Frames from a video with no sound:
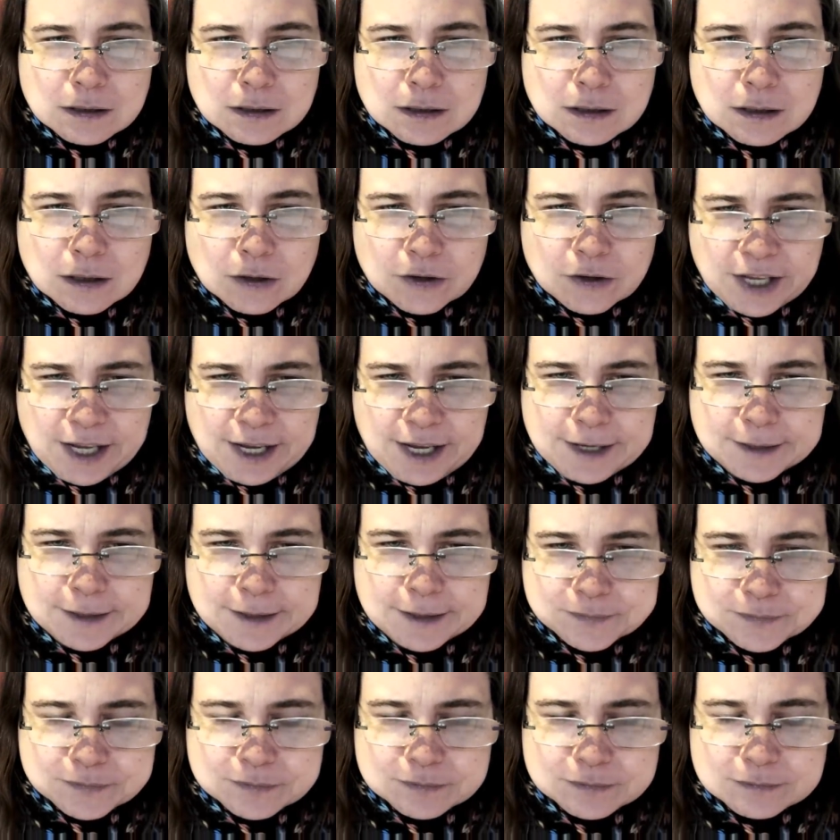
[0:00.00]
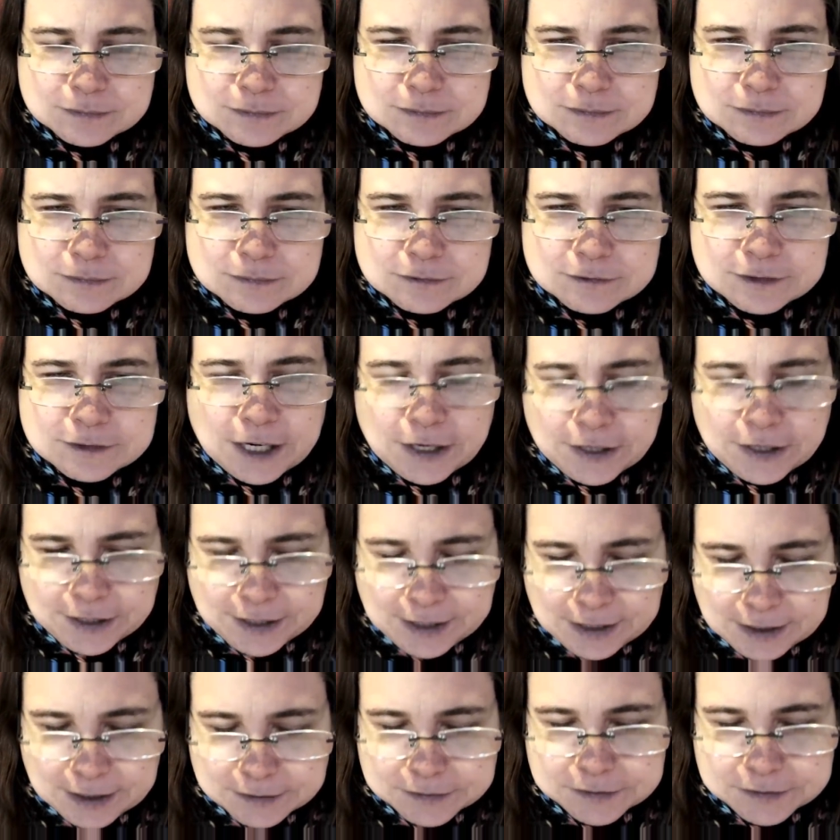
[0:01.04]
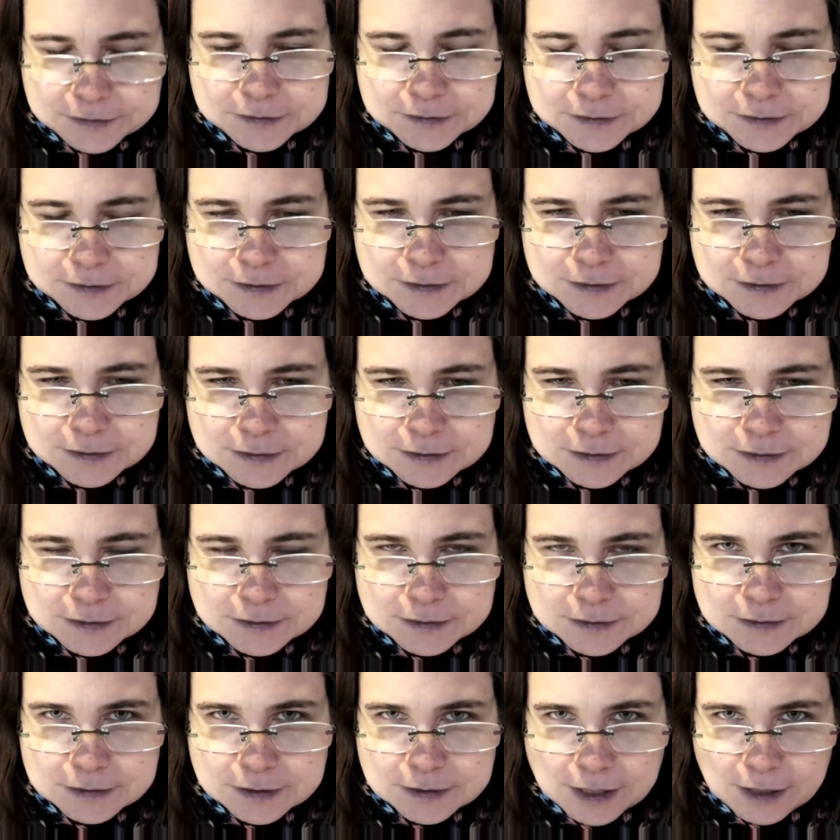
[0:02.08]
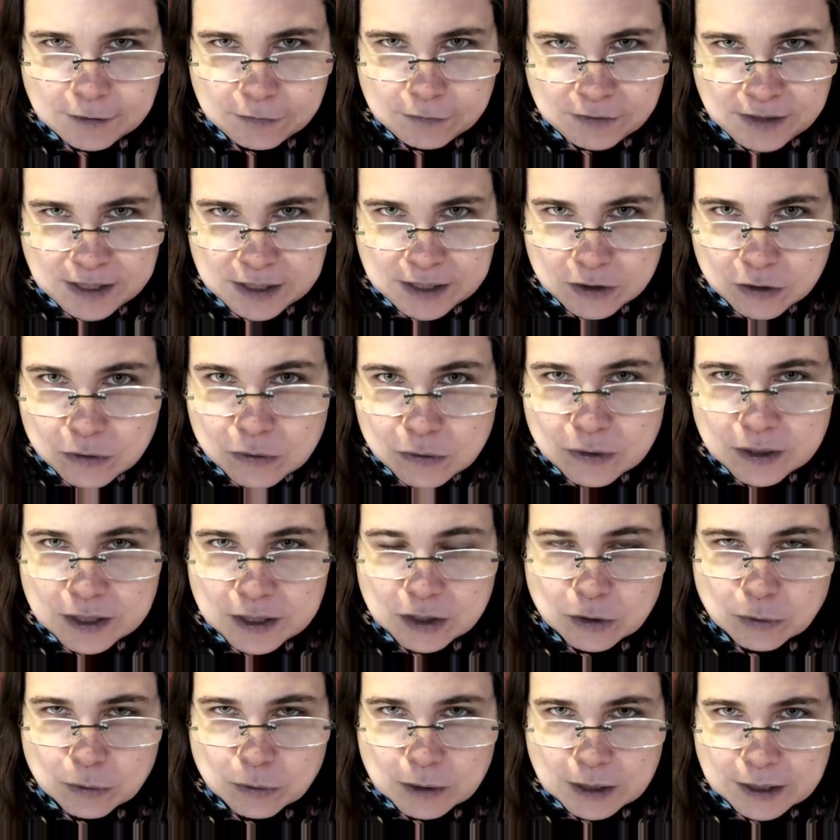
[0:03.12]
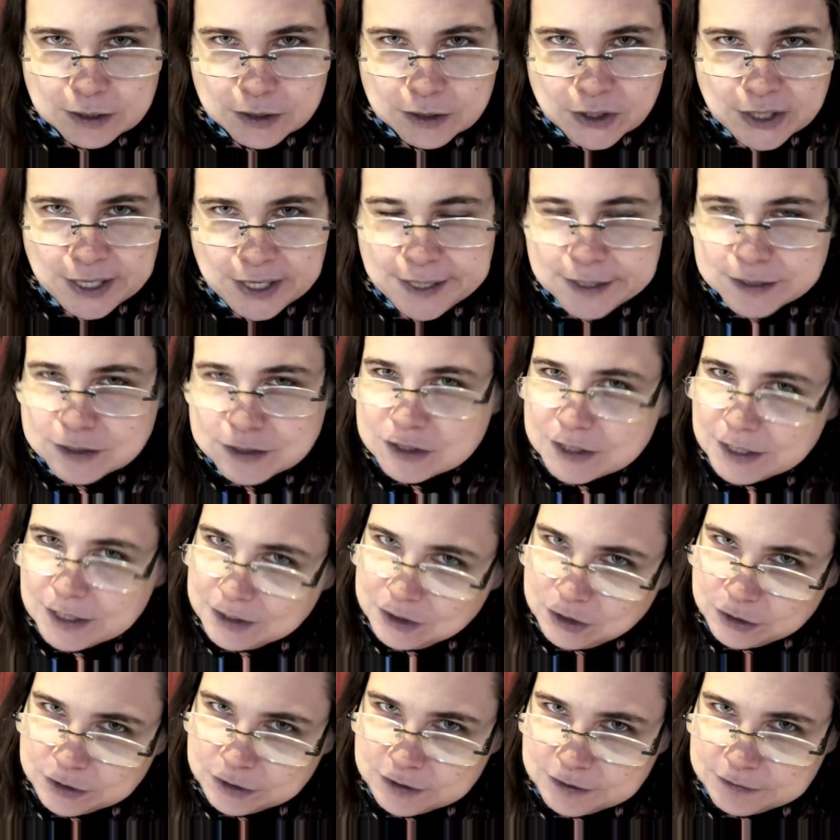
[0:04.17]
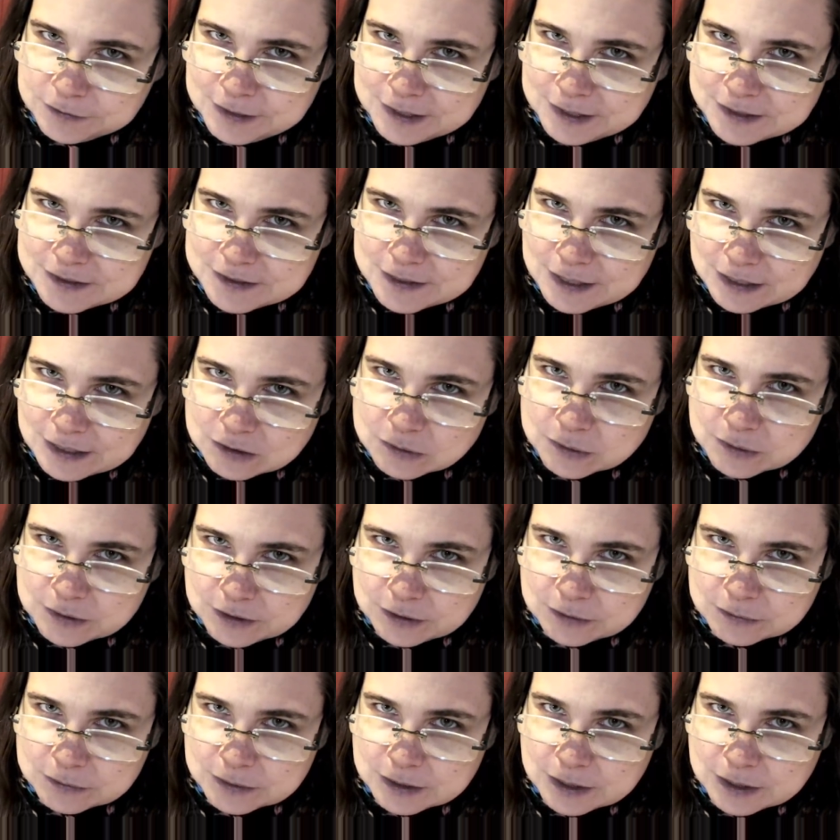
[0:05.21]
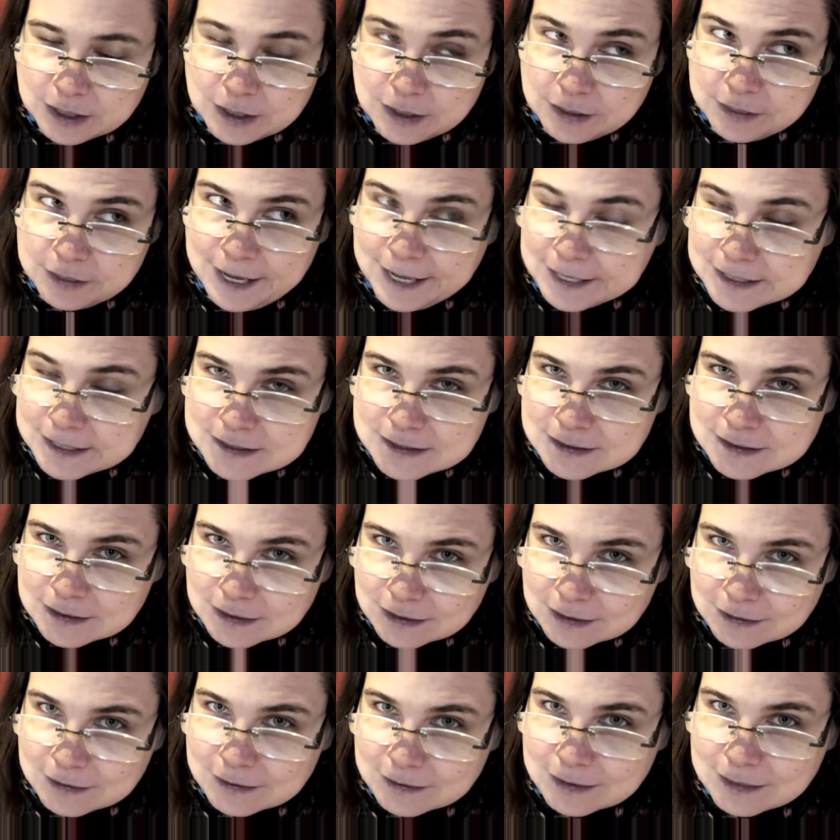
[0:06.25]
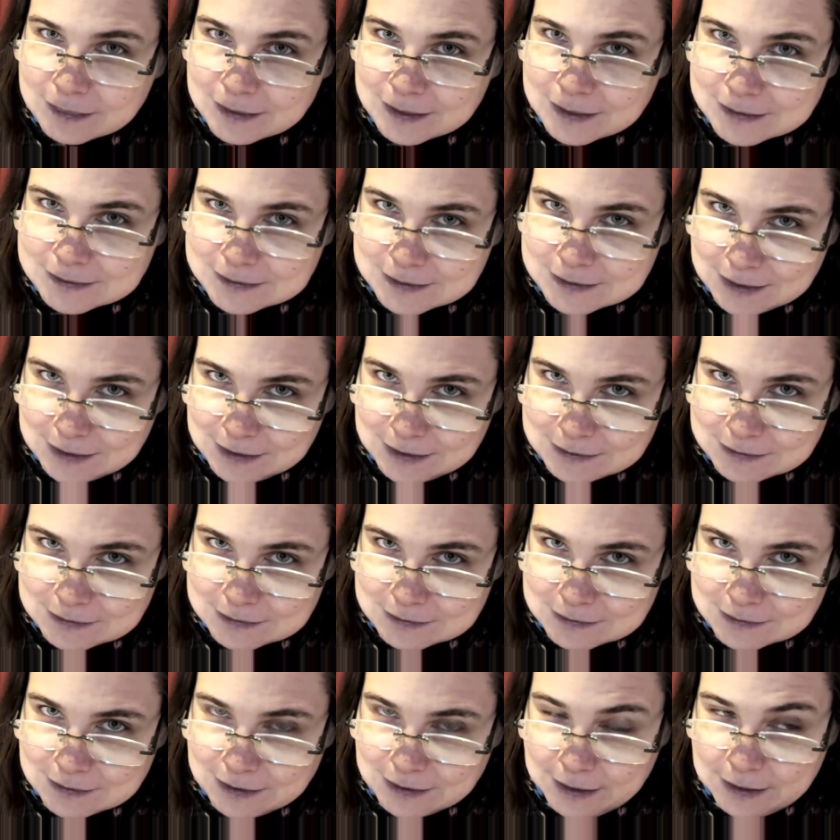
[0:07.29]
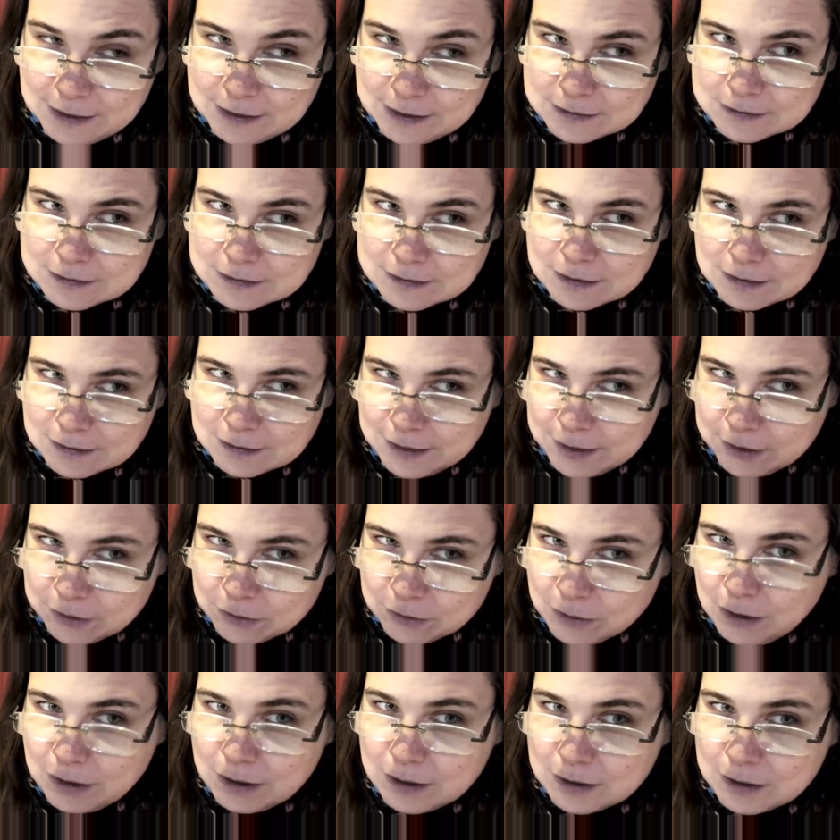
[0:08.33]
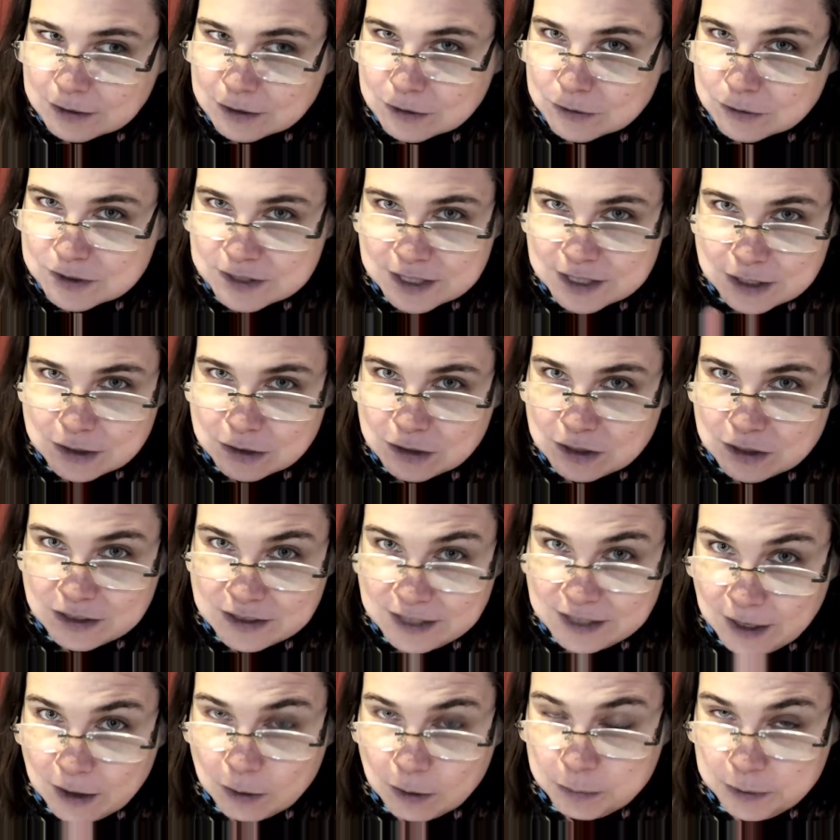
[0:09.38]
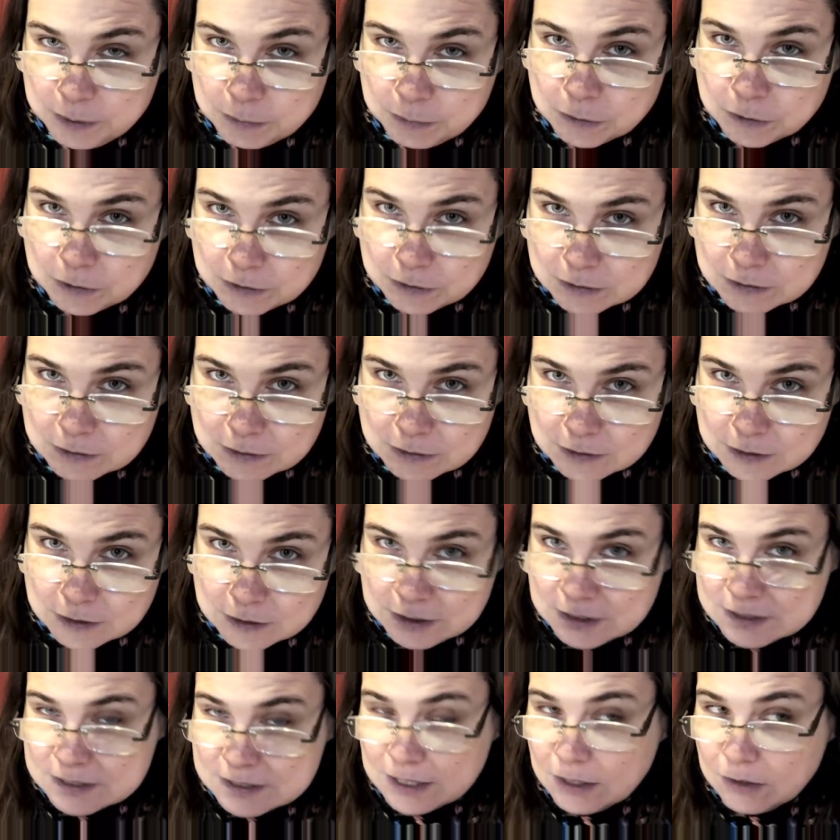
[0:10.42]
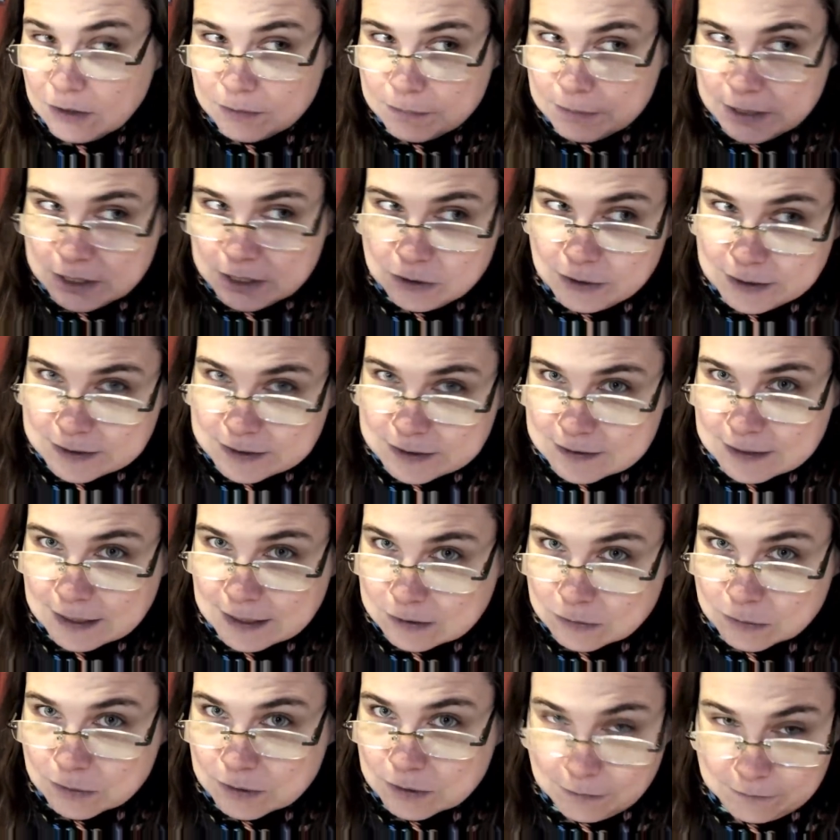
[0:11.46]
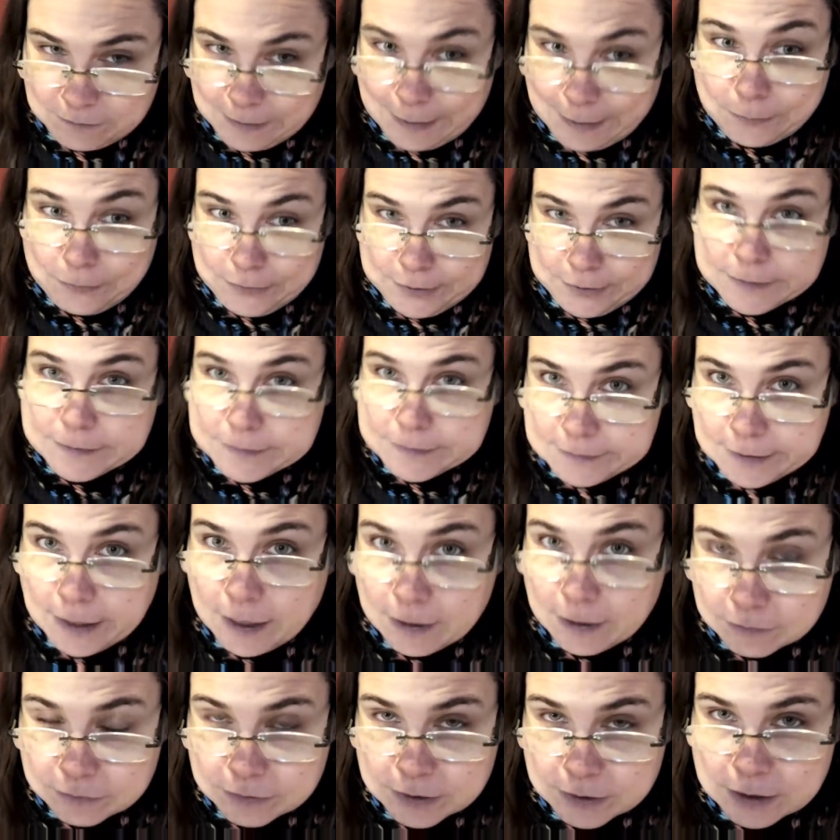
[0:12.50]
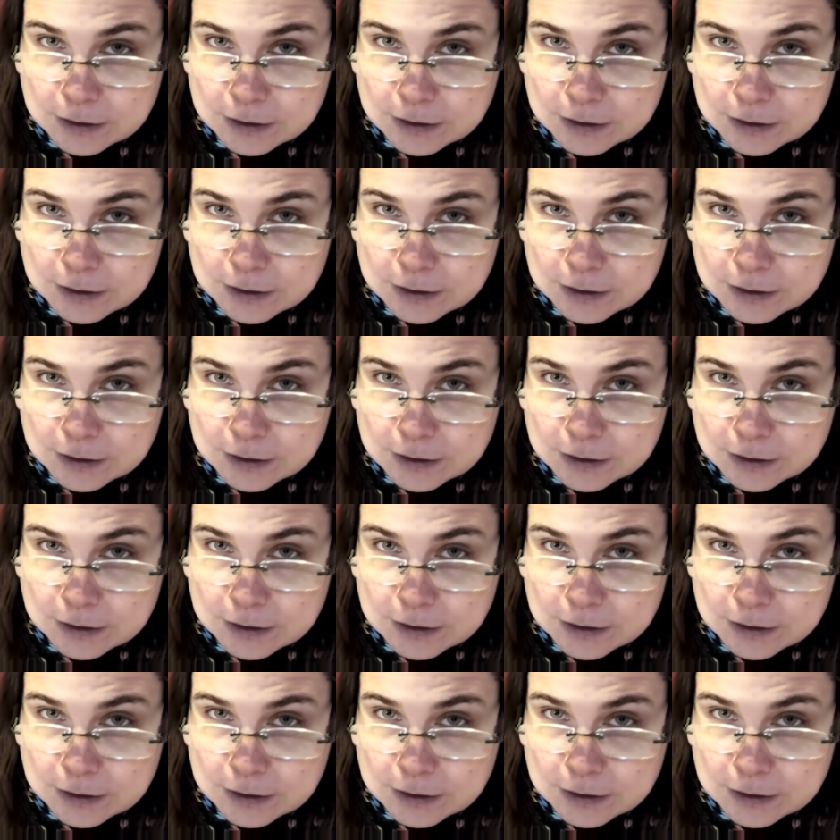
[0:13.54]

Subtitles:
Okay, fair enough. If they knew that you were underage, they shouldn't have had sex with you. That isn't clear that they did. And later on, you say you didn't tell people. You didn't tell the men you had sex with about this stuff,